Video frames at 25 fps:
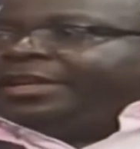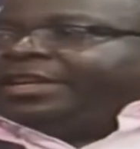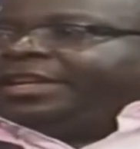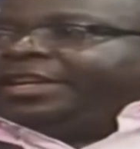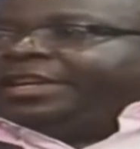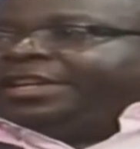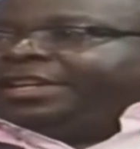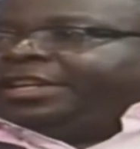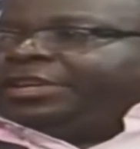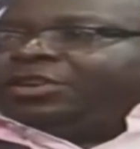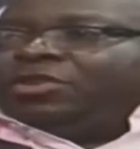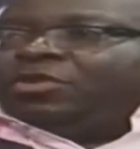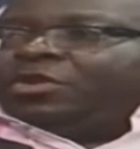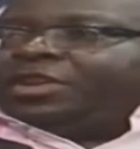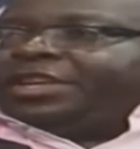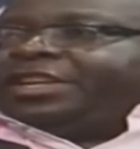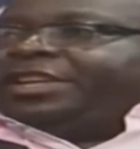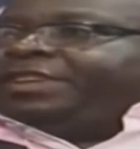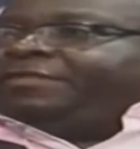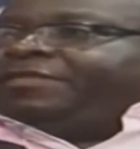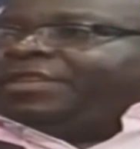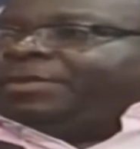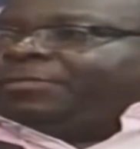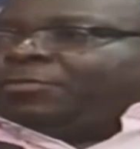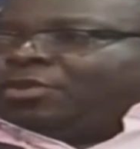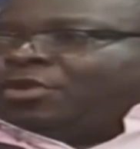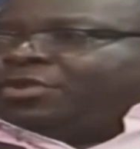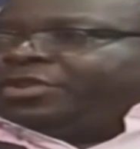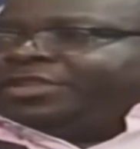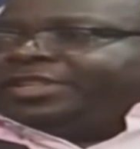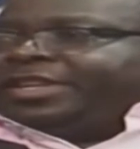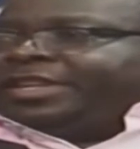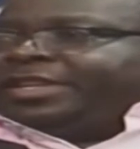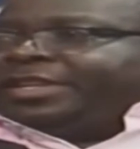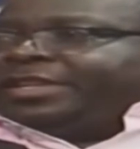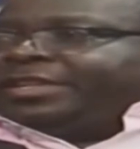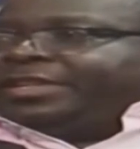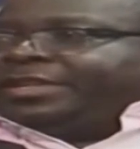He did not give them
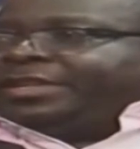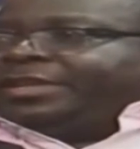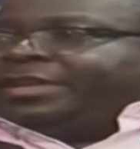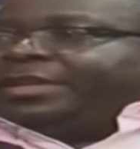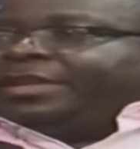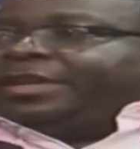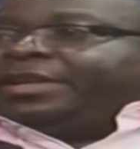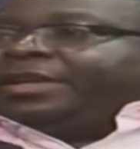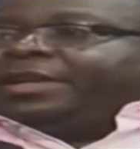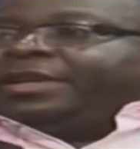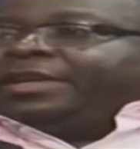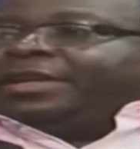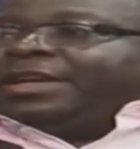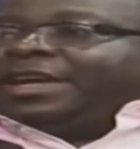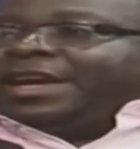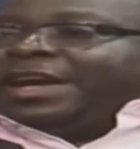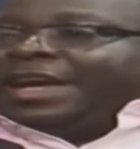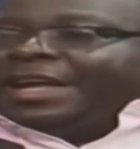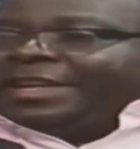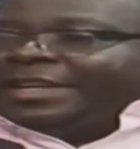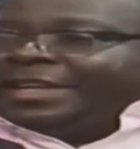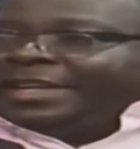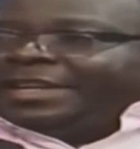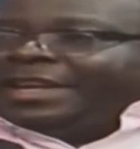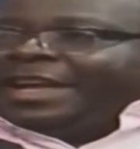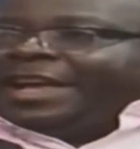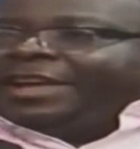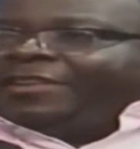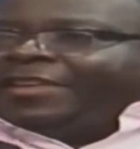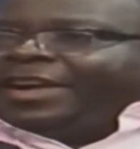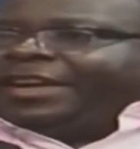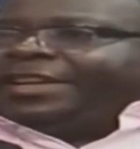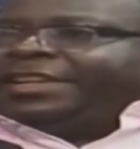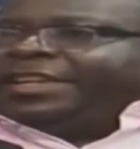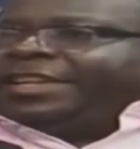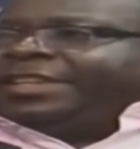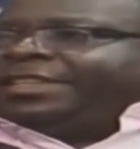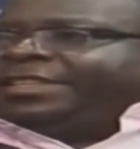consent. And he
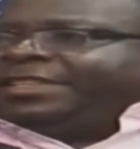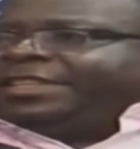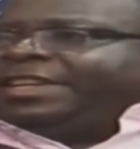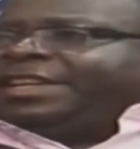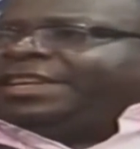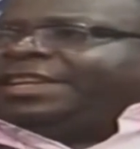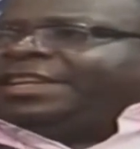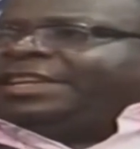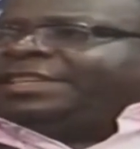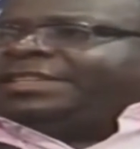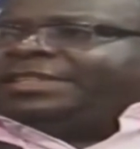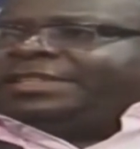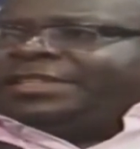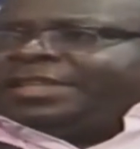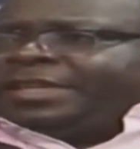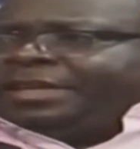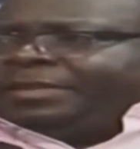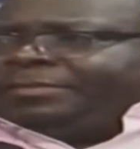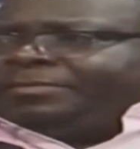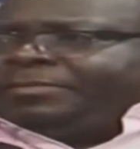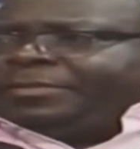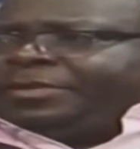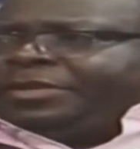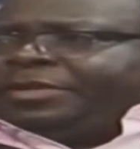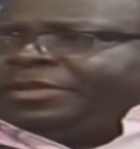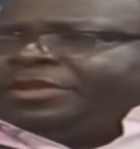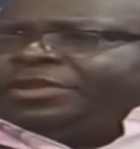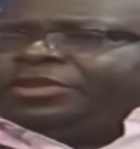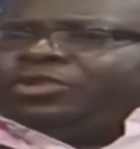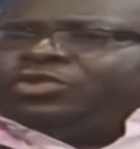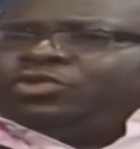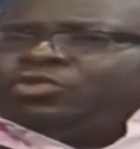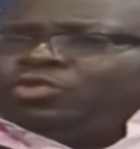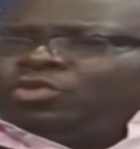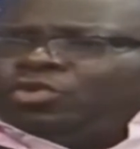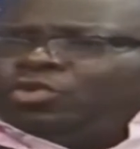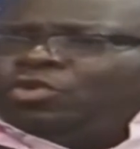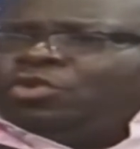directed CEC
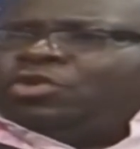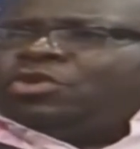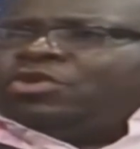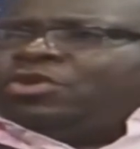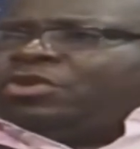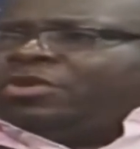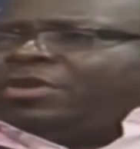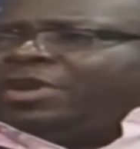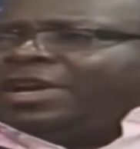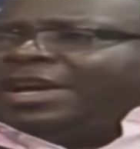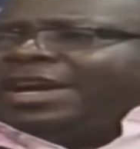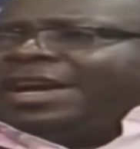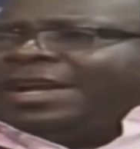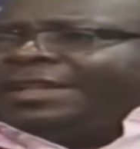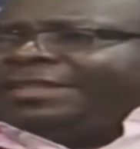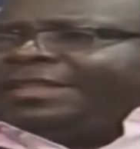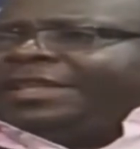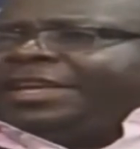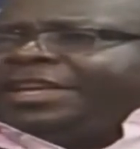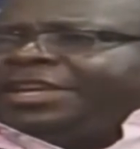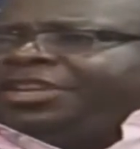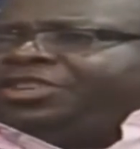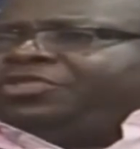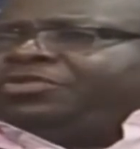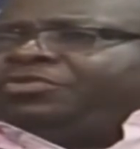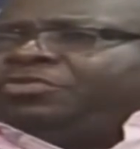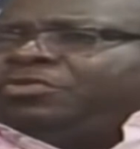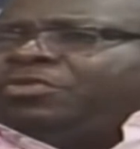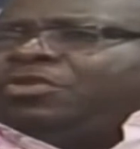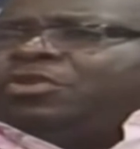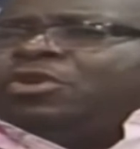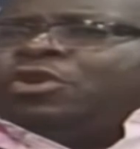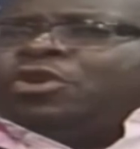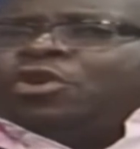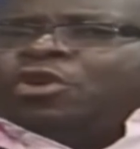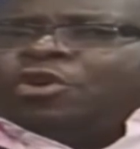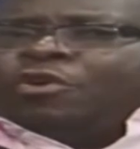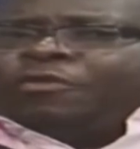to look at the issue
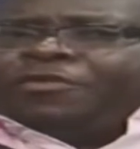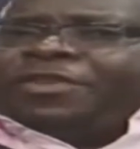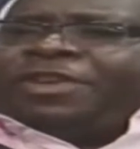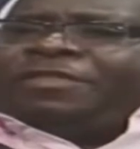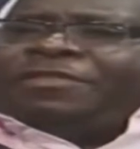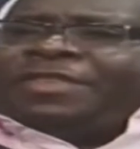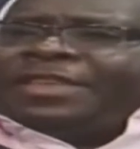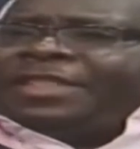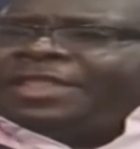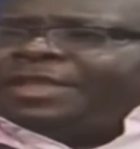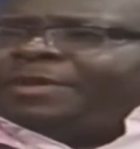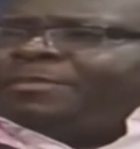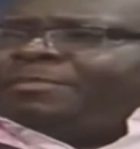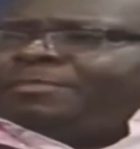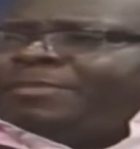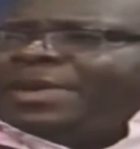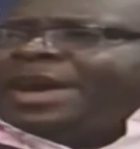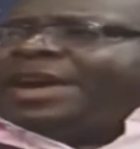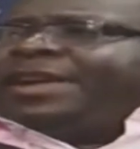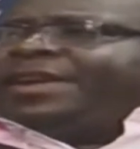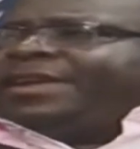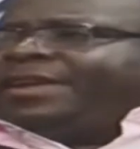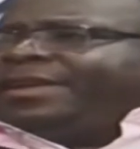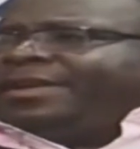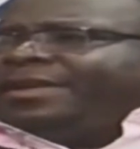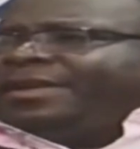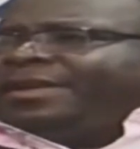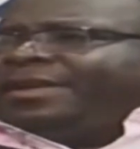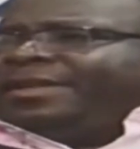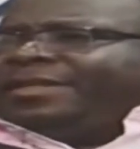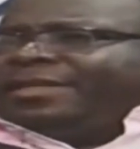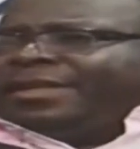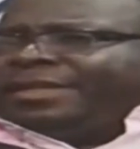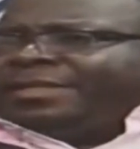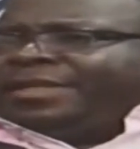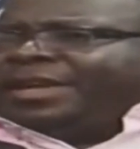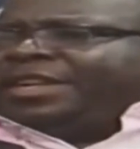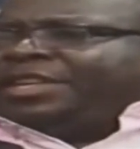of giving them back
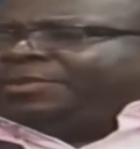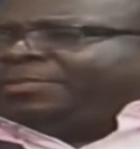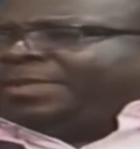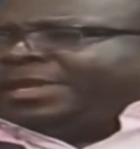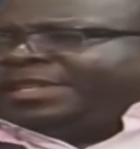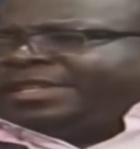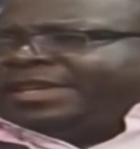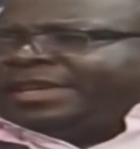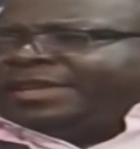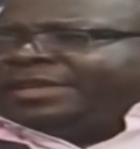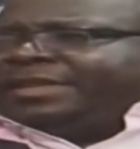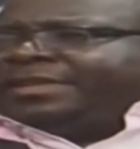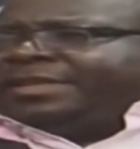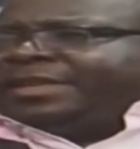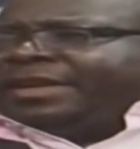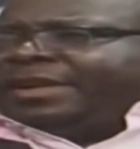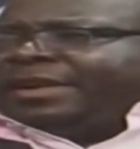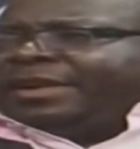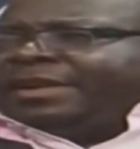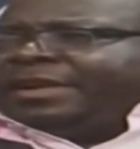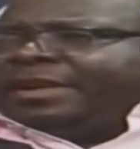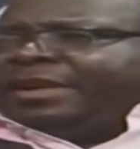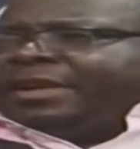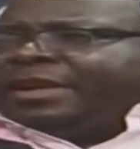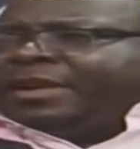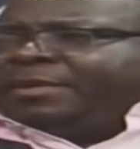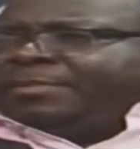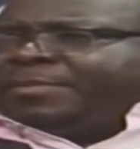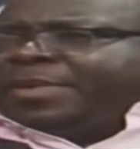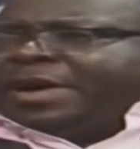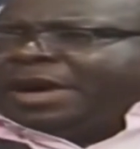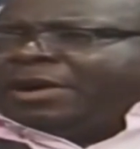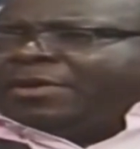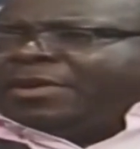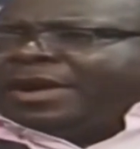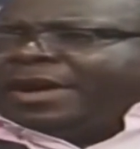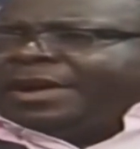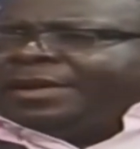the 30%
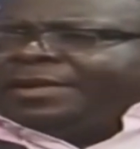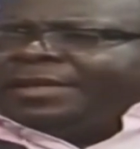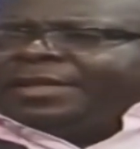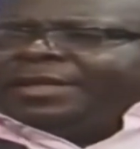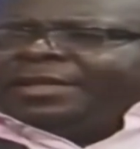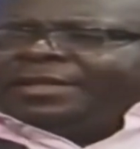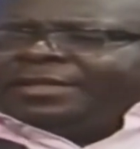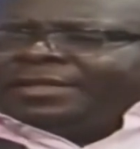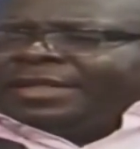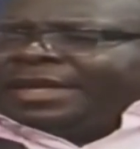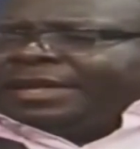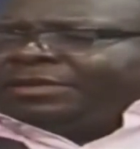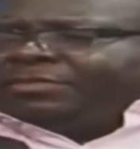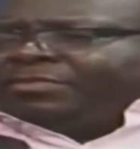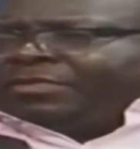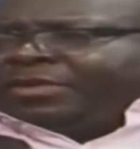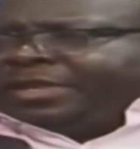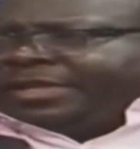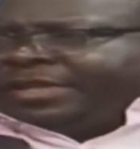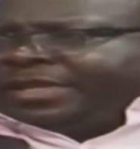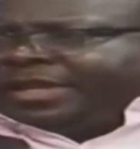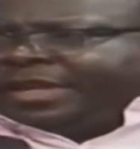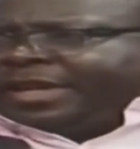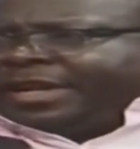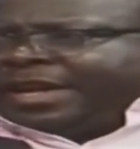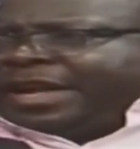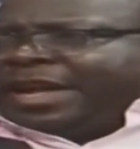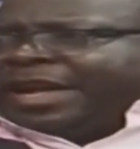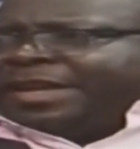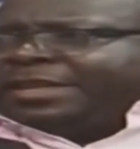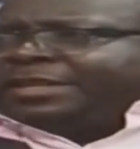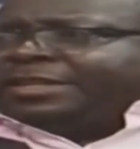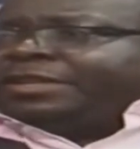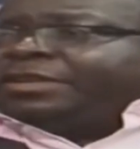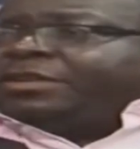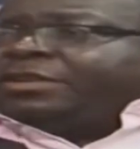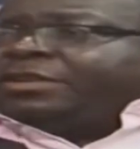power that was cut.